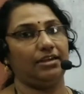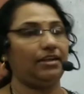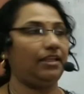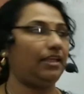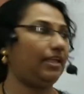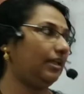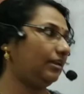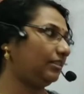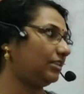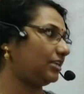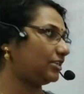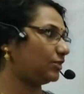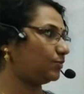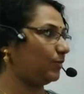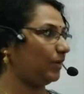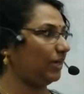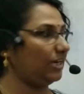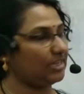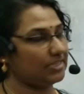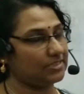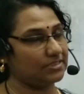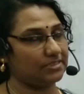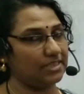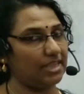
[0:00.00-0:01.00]
Here the speed
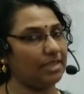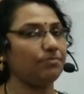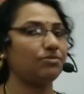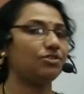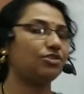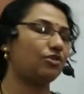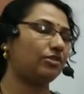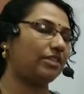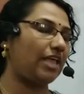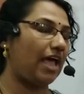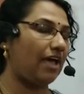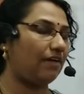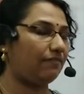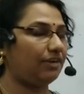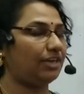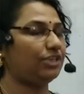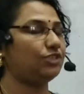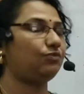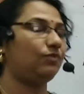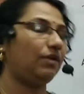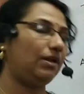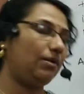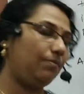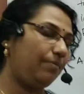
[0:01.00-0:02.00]
is same, so the average
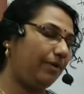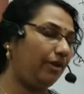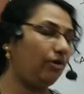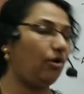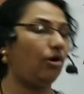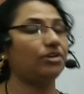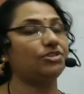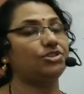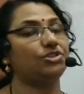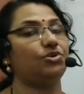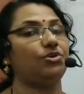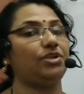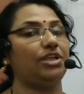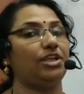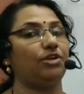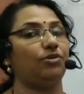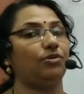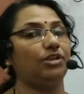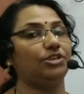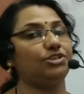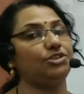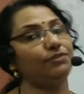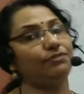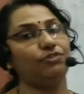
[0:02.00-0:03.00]
will be also
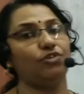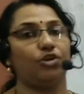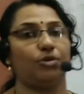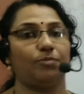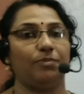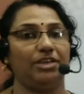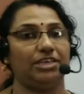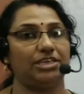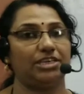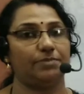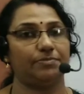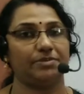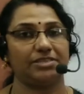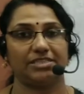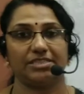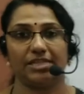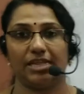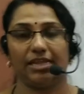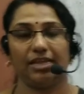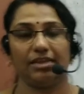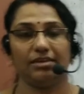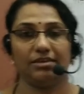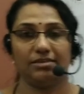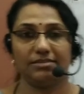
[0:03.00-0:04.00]
equal to 4 meter per
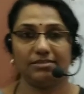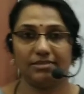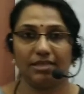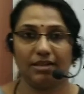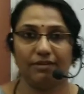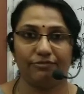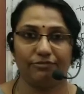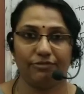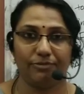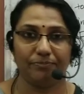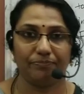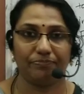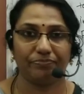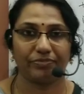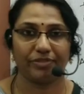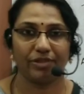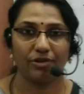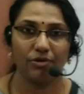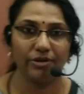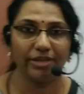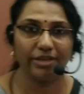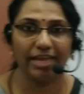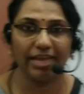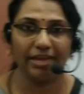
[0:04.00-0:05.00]
second itself.
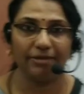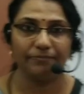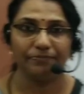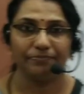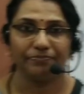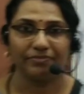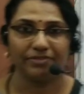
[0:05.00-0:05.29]
Okay.